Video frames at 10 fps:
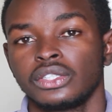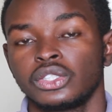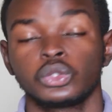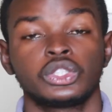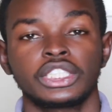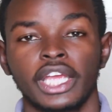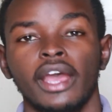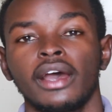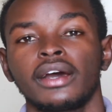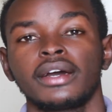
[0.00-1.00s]
to
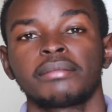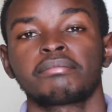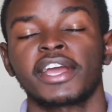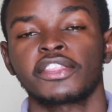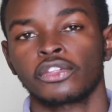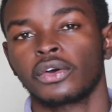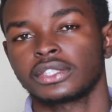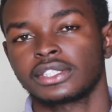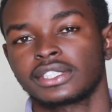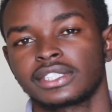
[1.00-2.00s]
share my
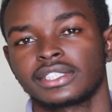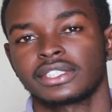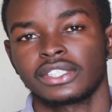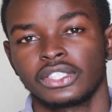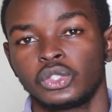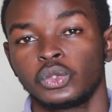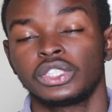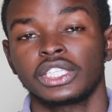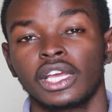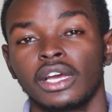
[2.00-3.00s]
thoughts, to
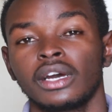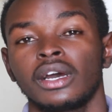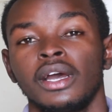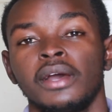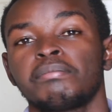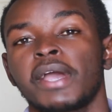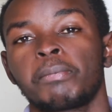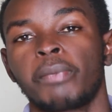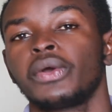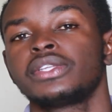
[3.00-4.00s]
share my
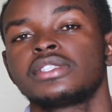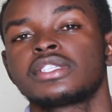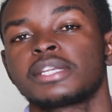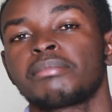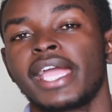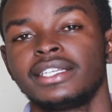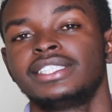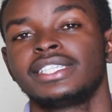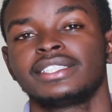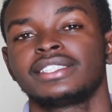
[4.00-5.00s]
points and my
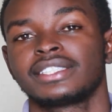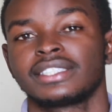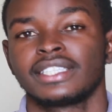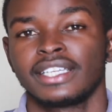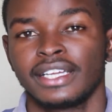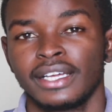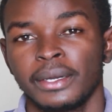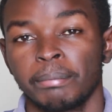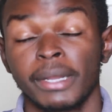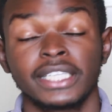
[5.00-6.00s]
ideas.
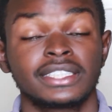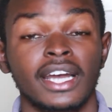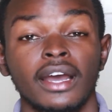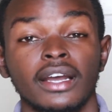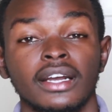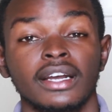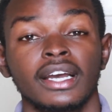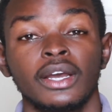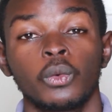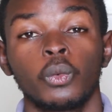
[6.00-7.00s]
My tongue
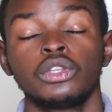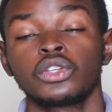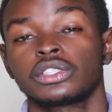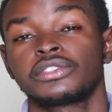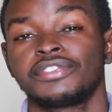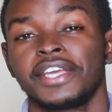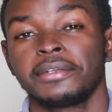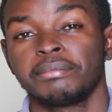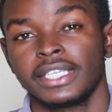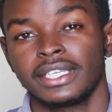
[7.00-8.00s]
will not fail
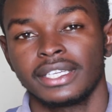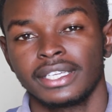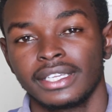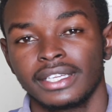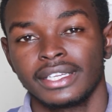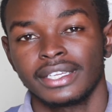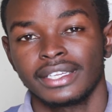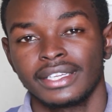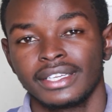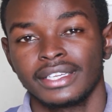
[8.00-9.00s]
me.
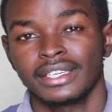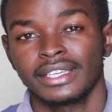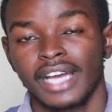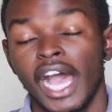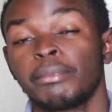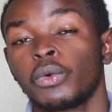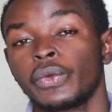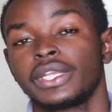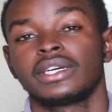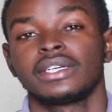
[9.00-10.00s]
I'm a
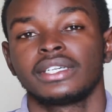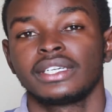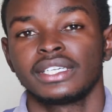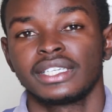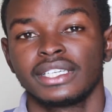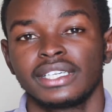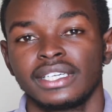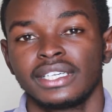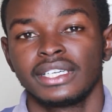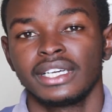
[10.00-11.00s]
winner
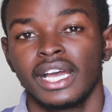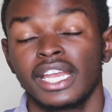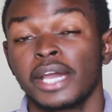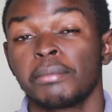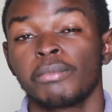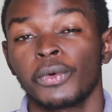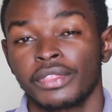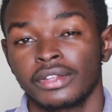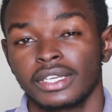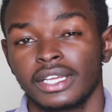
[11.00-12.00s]
and I'm more
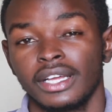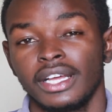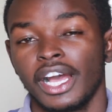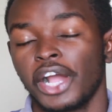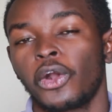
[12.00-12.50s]
than a